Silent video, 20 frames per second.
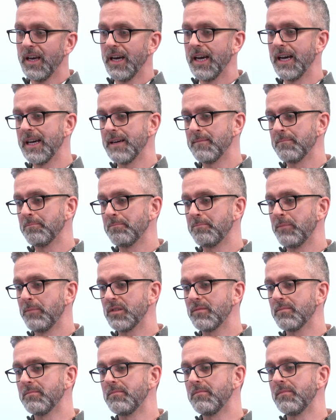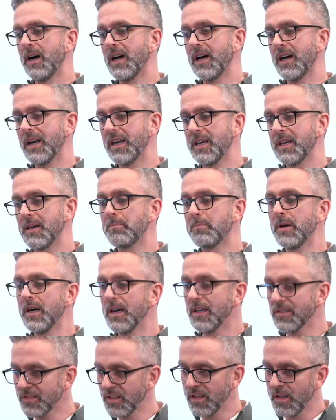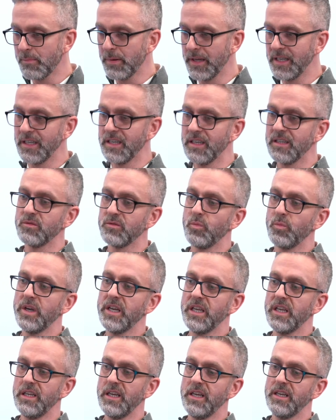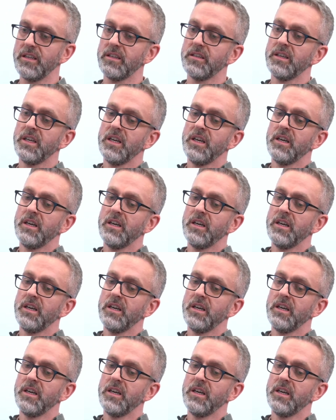But my personal opinion is we need